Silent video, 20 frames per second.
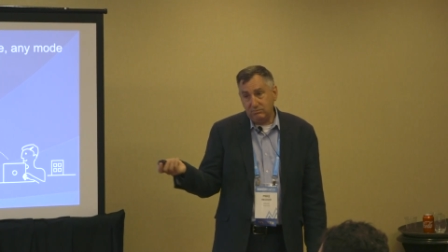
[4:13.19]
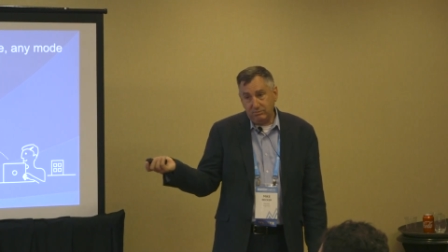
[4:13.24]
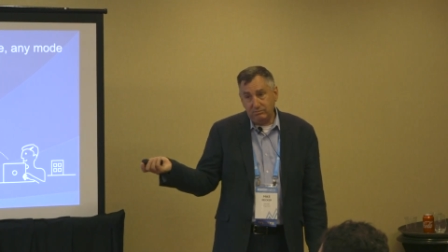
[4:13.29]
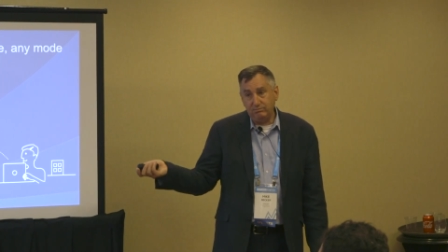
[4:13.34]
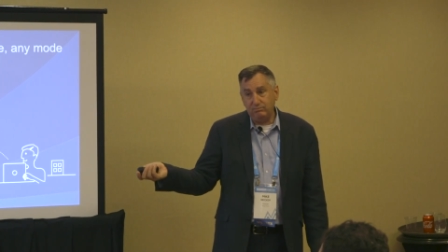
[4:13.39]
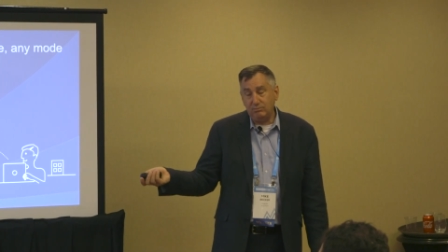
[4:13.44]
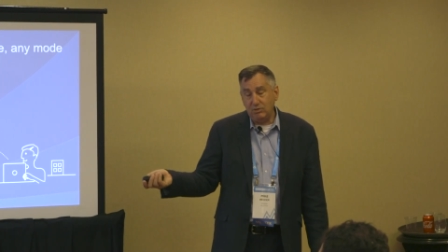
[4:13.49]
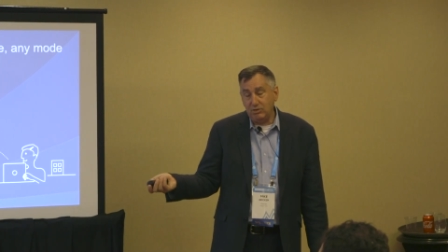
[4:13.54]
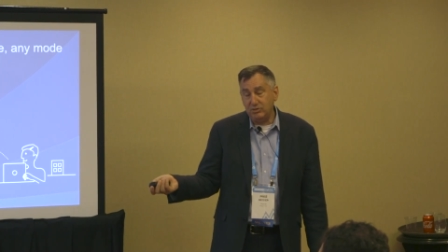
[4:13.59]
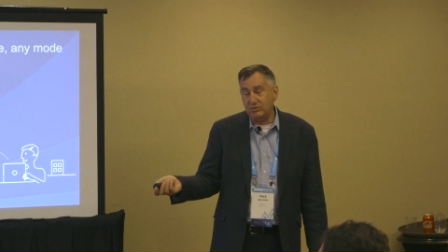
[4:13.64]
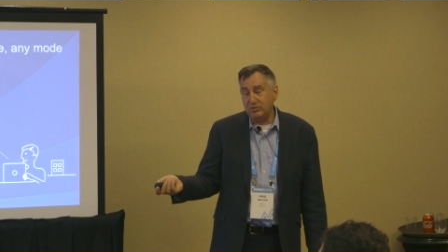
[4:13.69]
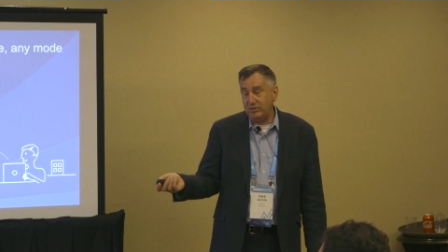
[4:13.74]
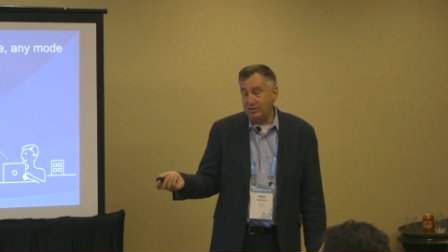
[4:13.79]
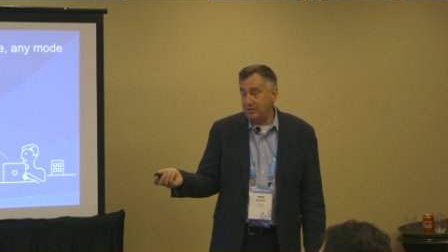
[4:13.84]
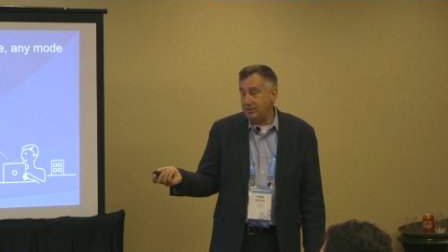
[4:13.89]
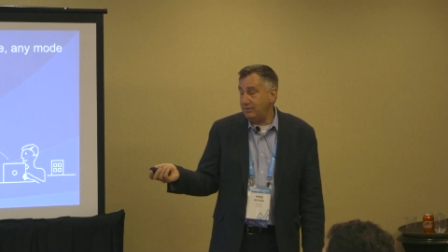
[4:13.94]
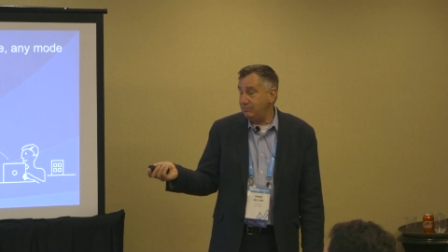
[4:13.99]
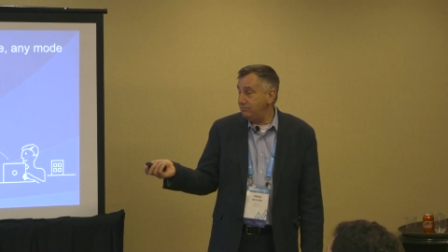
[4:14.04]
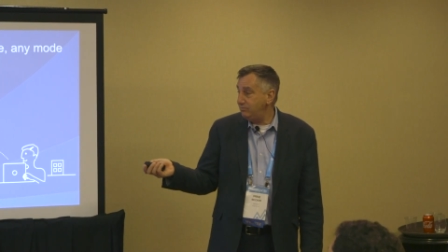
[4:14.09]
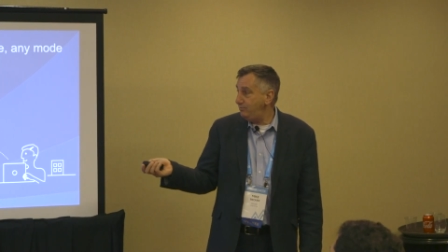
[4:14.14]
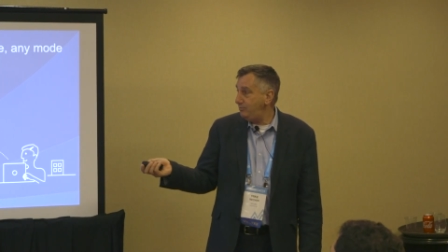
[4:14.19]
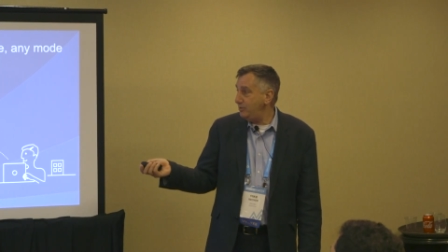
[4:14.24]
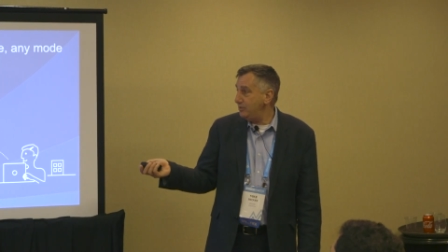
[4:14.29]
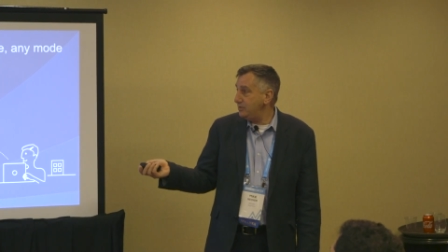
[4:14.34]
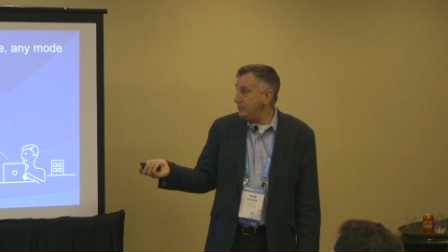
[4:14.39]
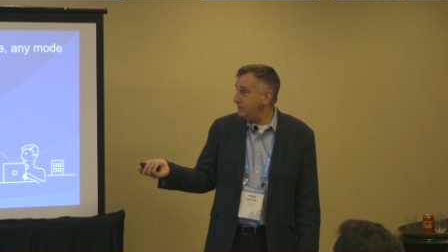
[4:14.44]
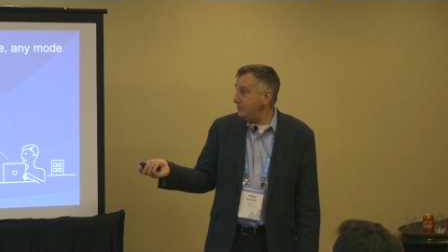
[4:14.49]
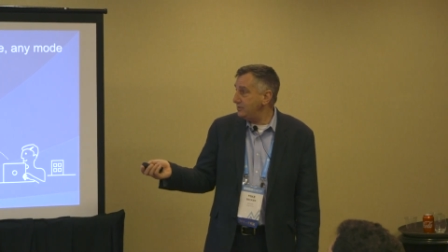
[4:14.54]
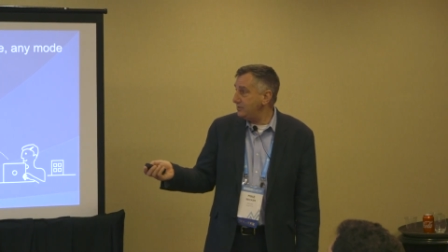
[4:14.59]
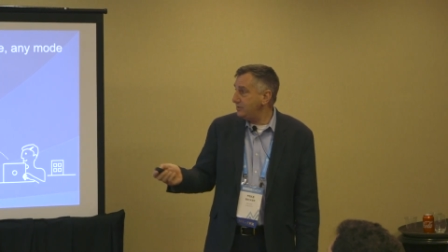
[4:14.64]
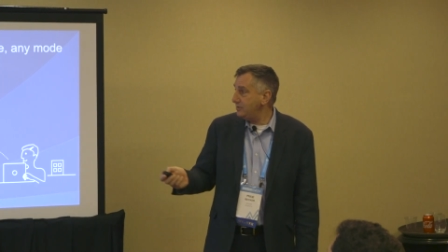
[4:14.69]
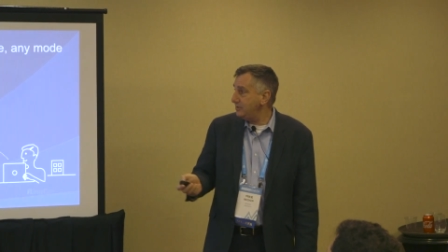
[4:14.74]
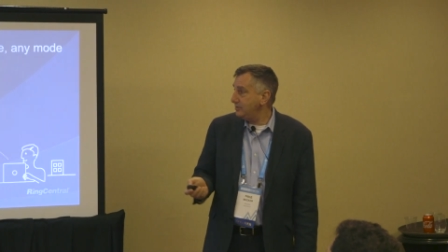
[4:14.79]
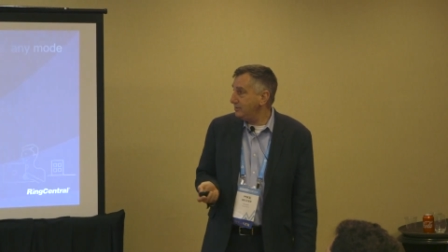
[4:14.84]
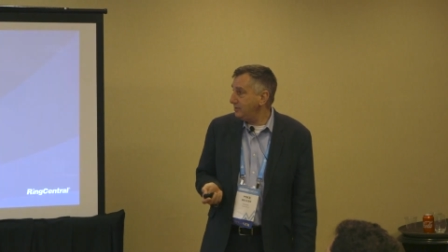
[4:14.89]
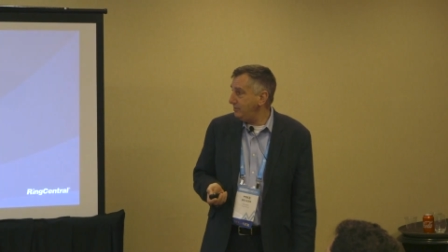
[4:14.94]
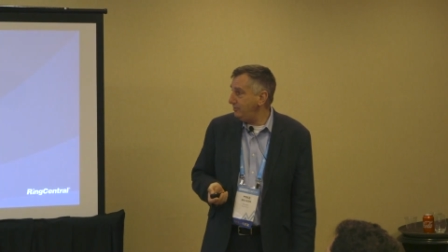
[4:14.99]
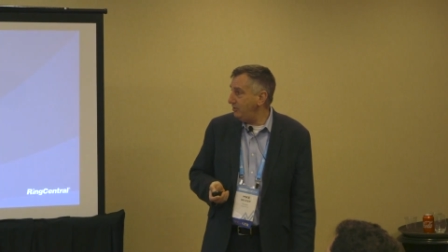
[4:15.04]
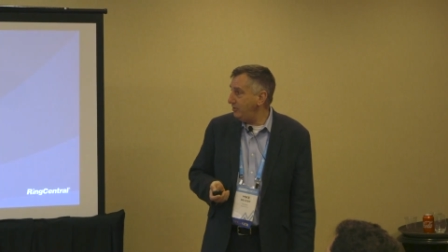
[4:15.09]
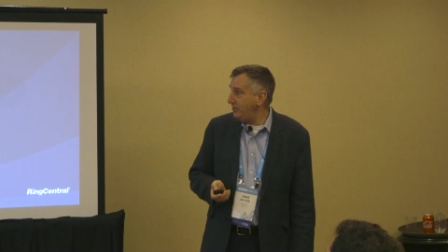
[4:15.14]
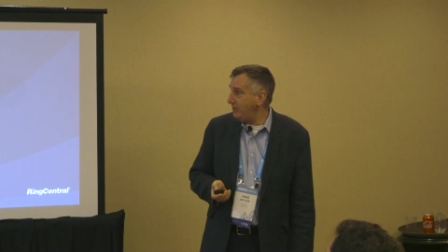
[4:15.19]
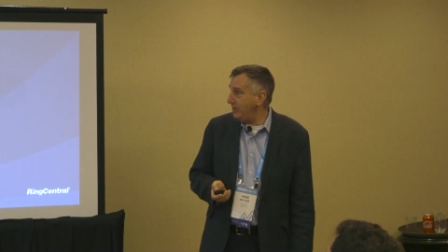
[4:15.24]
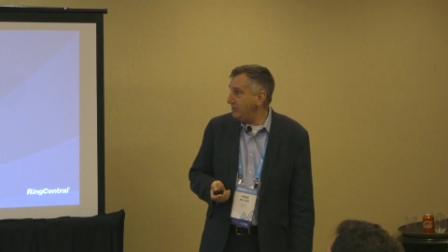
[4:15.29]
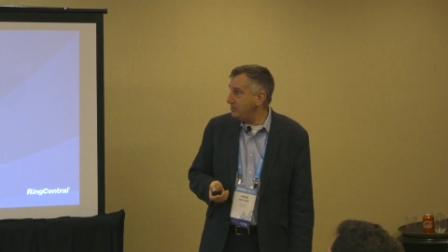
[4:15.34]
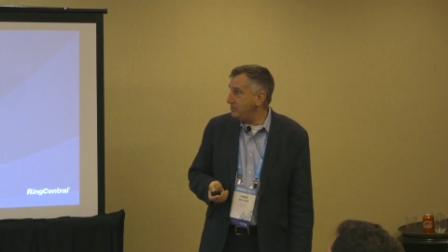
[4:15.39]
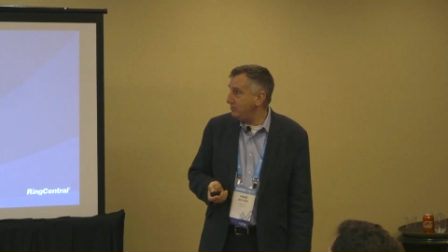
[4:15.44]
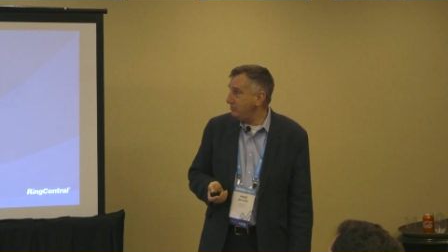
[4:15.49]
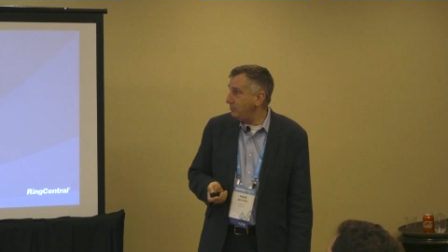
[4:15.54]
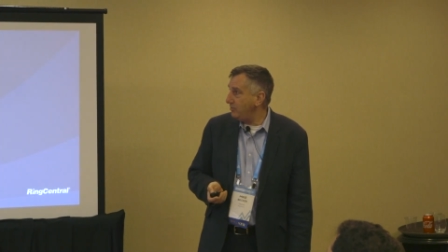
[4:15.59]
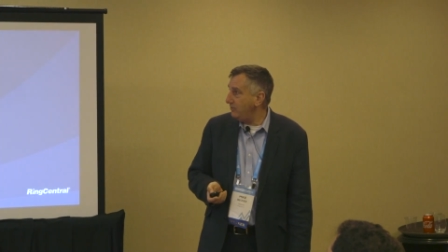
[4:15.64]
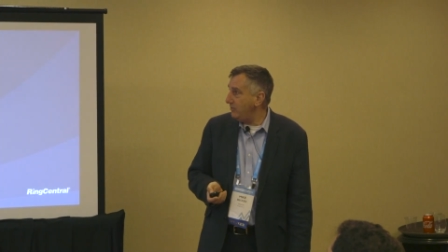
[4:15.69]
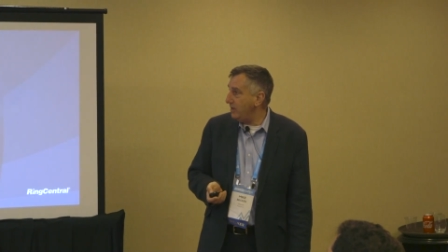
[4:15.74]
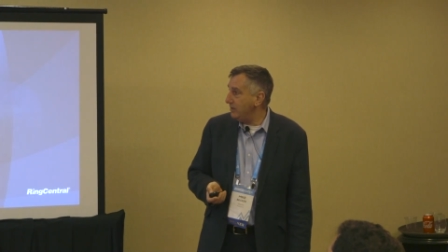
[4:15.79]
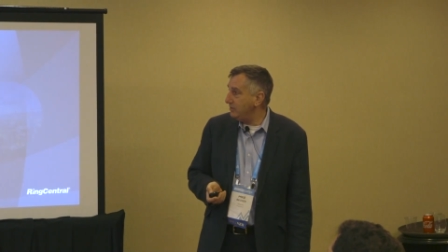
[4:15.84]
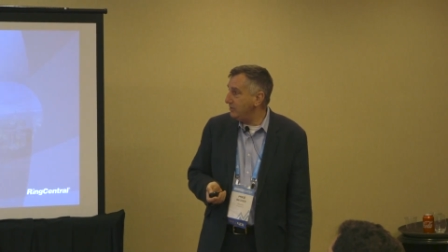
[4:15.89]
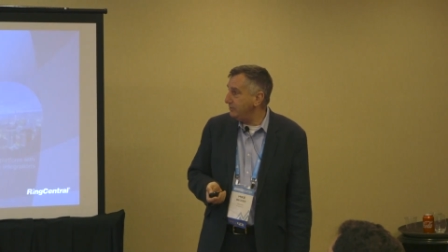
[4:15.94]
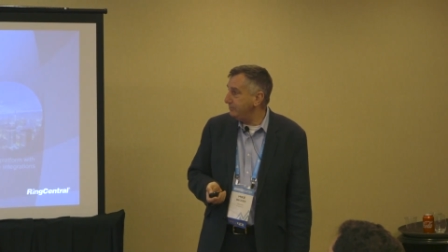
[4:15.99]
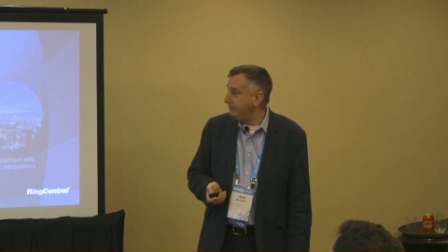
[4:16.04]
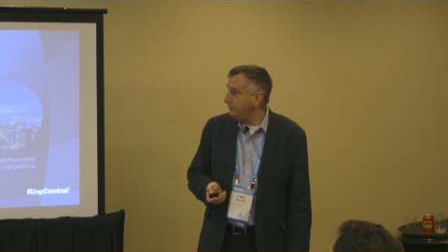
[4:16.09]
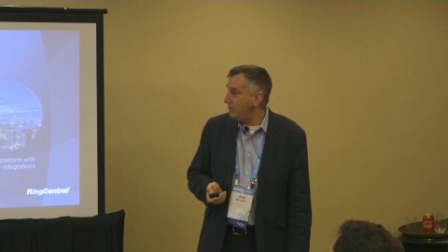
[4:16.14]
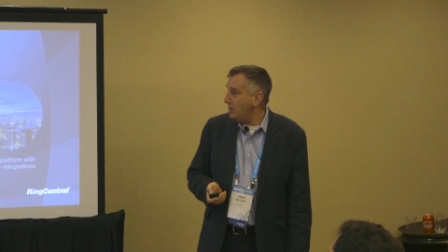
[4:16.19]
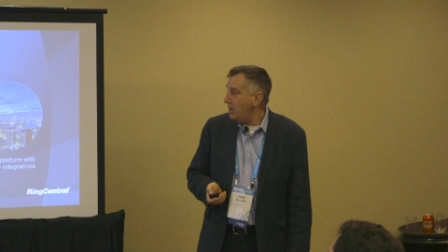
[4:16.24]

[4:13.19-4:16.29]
mostly a business communication provider.